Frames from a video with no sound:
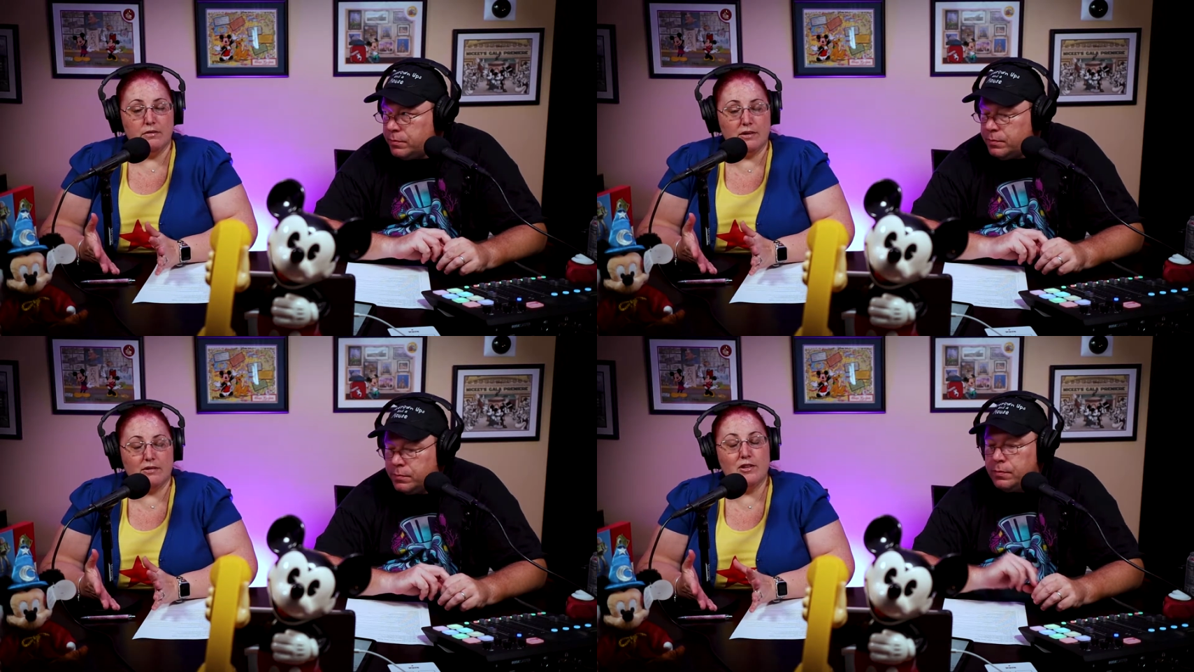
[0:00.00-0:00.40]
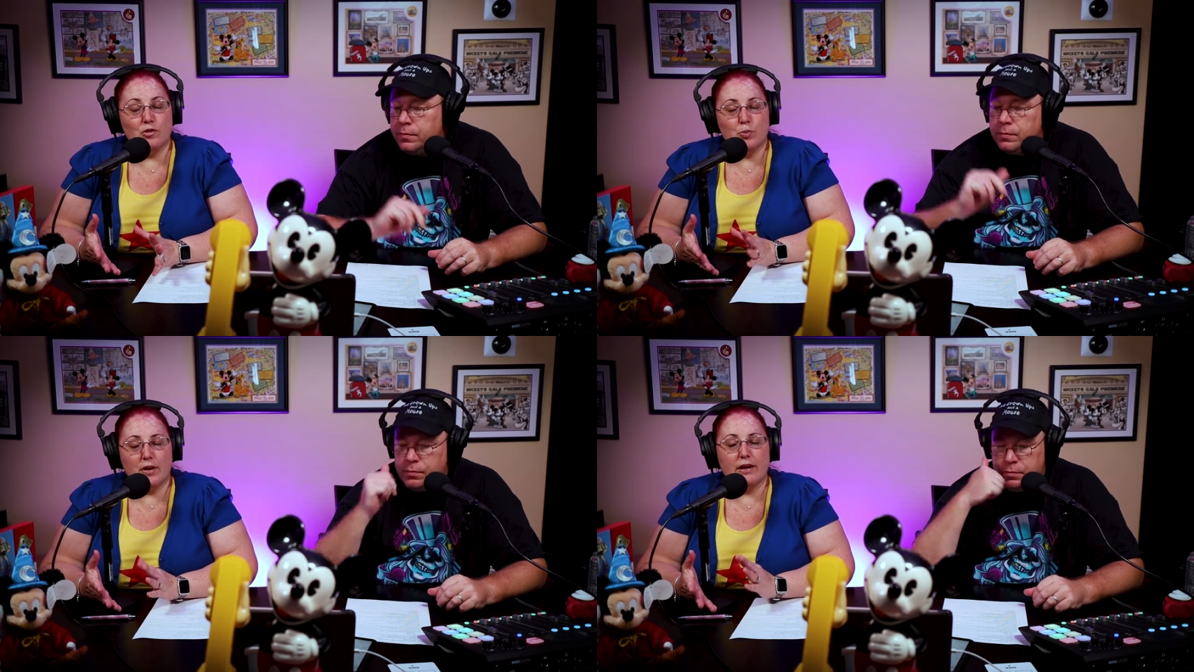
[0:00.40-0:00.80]
Speaker 1: Disney
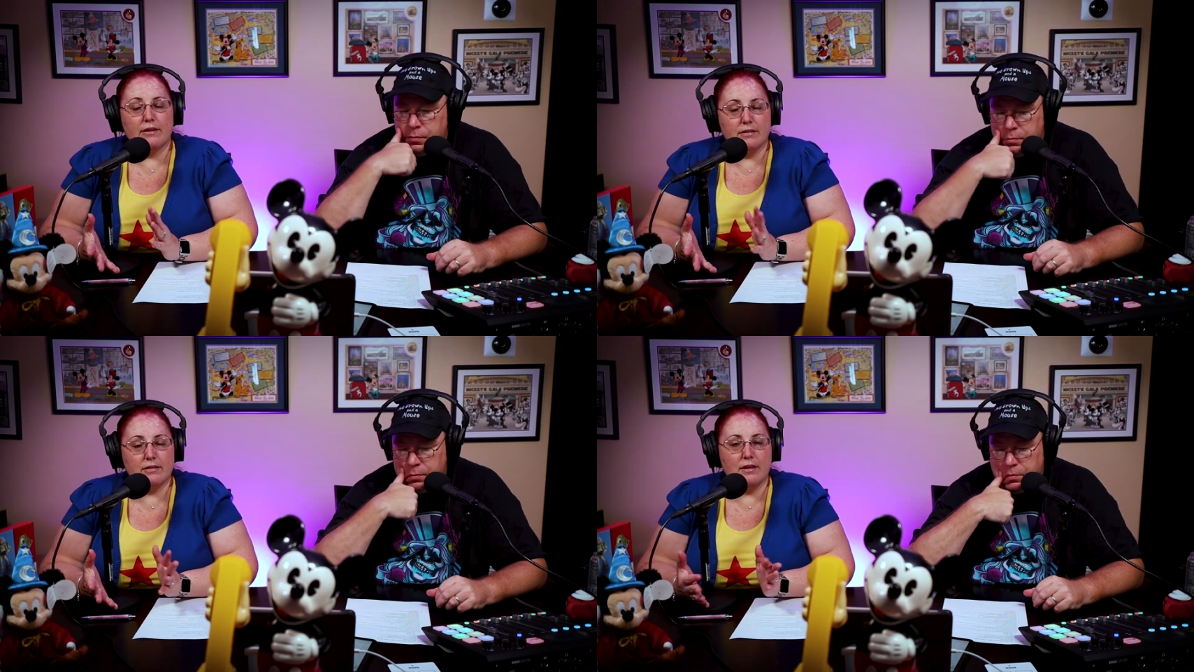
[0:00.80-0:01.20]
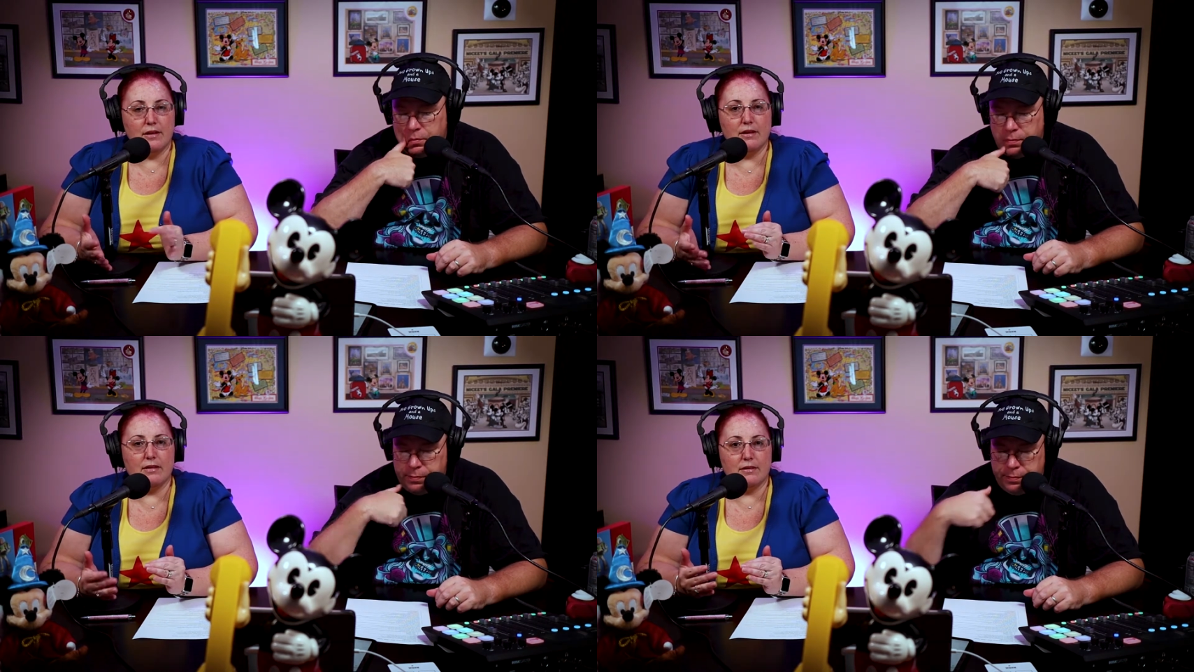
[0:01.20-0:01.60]
Springs
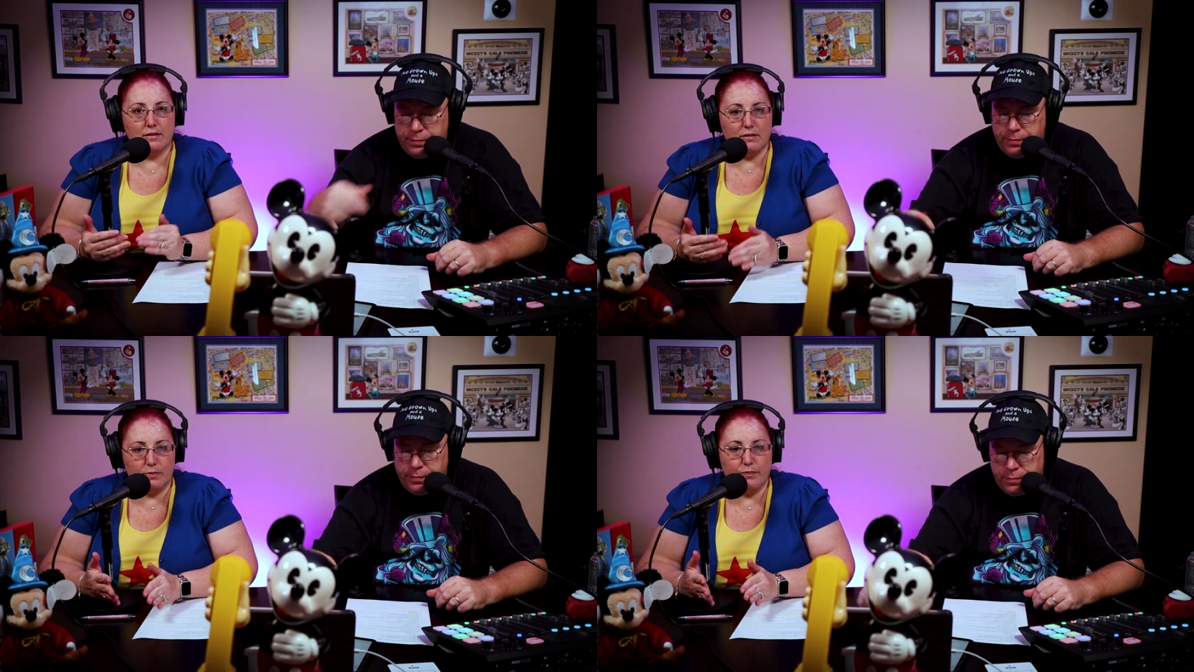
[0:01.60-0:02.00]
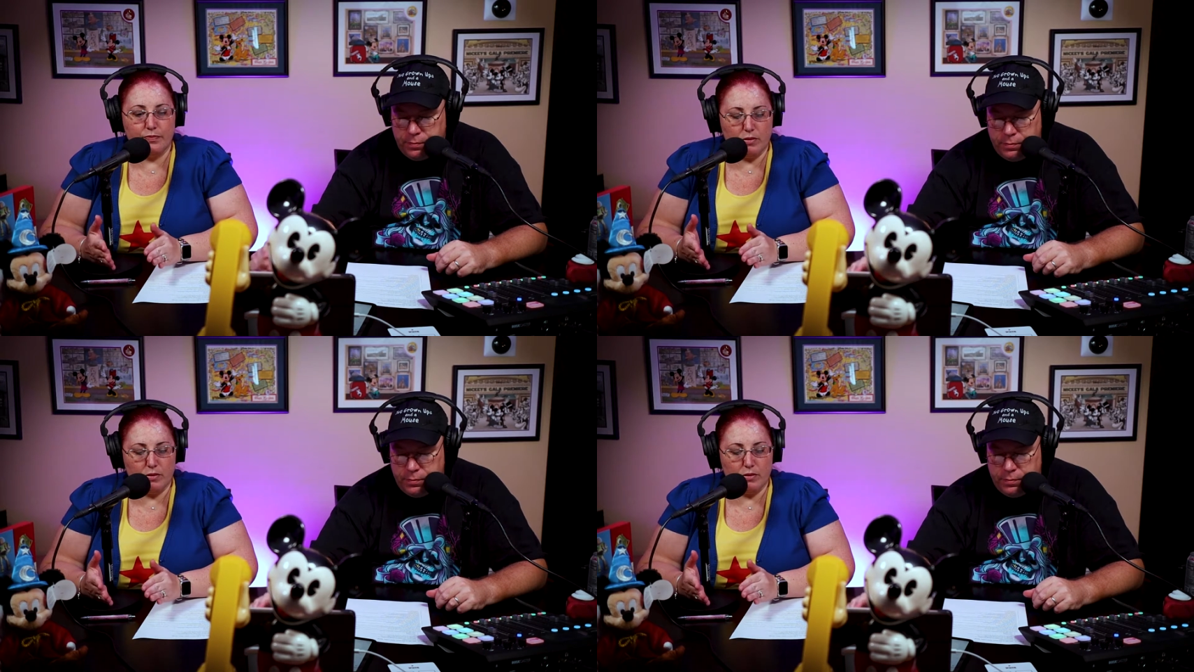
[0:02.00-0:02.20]
is